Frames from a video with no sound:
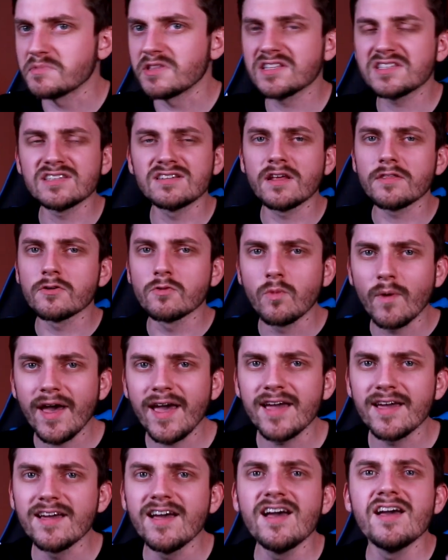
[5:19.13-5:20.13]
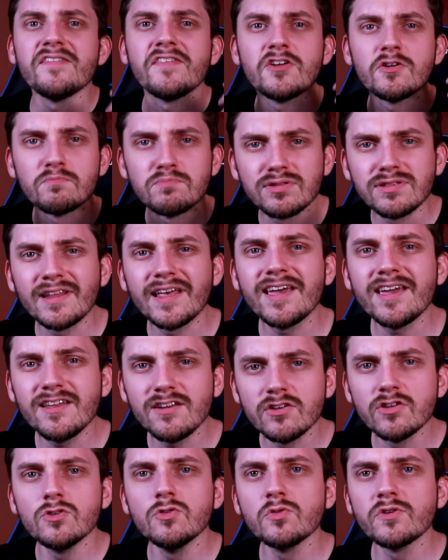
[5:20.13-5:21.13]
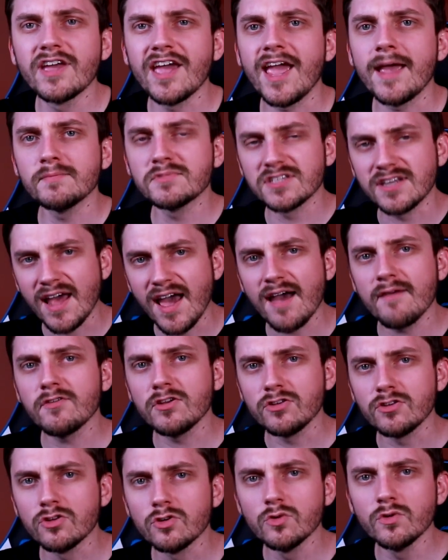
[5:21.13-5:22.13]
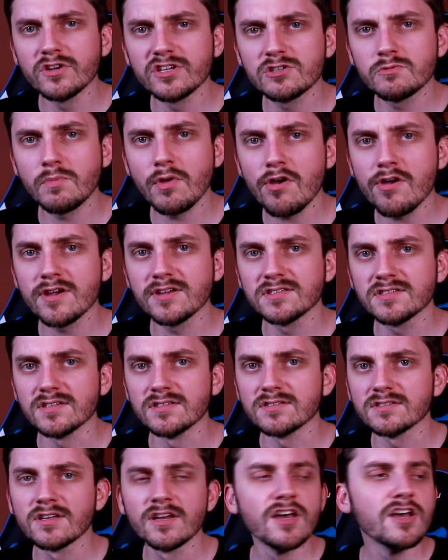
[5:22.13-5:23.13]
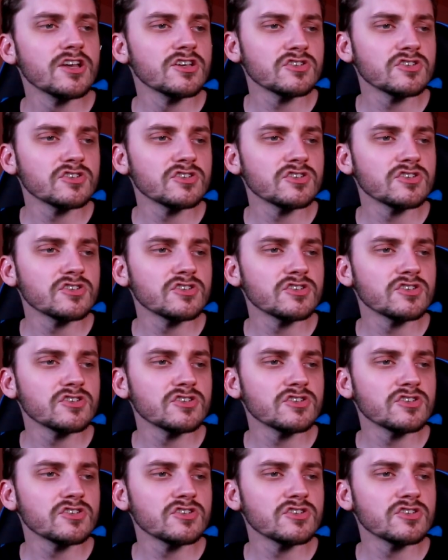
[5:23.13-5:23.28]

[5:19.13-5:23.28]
I mean, that's another way that you're playing new games and having new experiences.